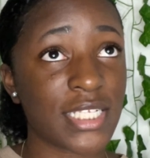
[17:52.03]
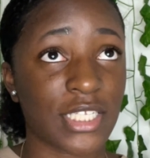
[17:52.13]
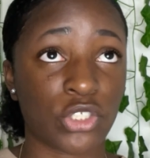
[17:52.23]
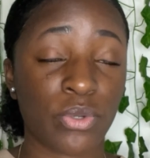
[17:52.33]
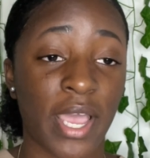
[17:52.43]

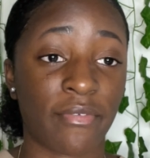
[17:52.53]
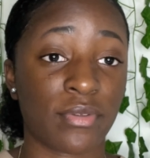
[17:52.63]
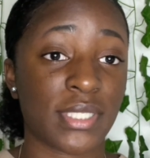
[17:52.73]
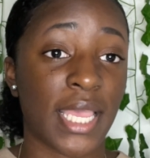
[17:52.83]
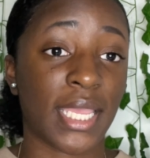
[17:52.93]
that you have to
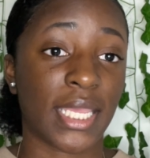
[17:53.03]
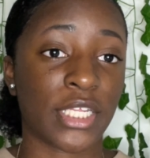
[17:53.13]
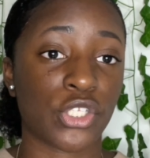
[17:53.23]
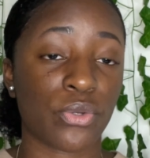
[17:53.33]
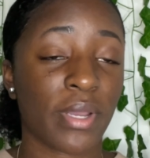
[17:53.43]
take
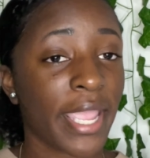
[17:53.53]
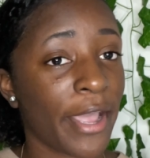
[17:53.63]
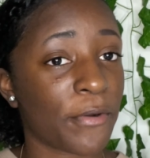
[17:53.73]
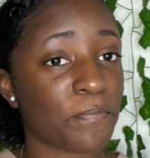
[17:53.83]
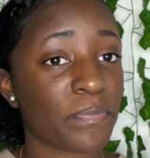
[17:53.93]
into
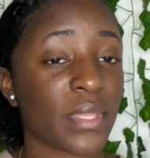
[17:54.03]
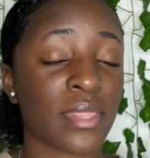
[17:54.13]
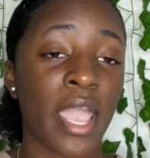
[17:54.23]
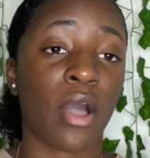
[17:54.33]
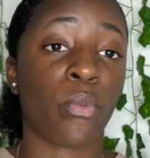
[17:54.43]
account.
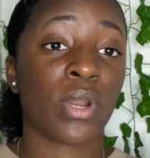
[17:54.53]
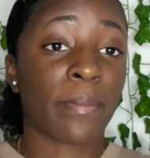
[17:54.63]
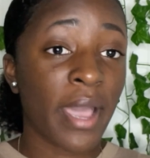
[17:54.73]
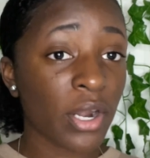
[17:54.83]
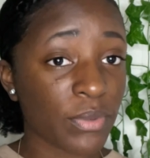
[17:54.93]
Now, where the
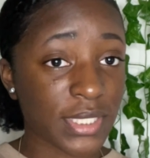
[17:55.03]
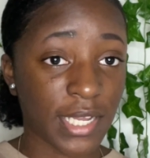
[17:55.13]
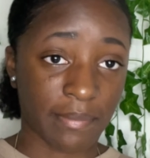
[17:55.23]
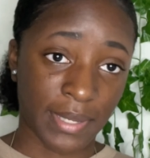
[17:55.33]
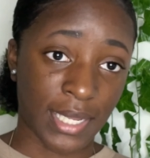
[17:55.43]
boundaries
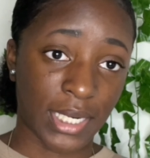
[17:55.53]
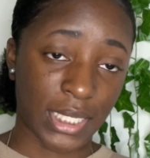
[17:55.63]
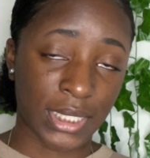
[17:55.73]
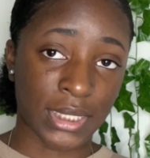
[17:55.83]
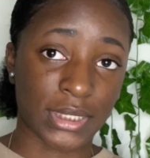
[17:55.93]
come in
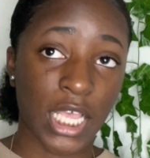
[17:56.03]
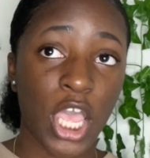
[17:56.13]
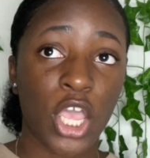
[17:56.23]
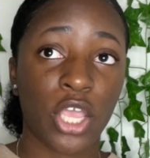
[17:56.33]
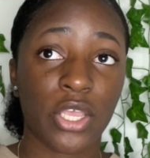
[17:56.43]
is
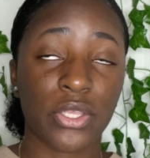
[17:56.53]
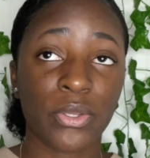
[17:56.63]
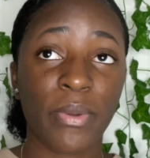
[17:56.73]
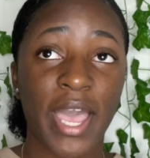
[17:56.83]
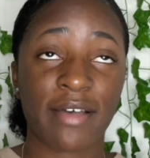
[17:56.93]

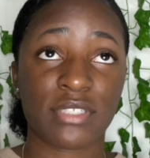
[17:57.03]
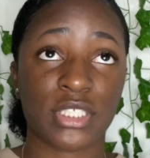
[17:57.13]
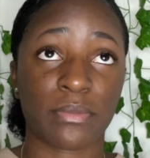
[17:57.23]
you have to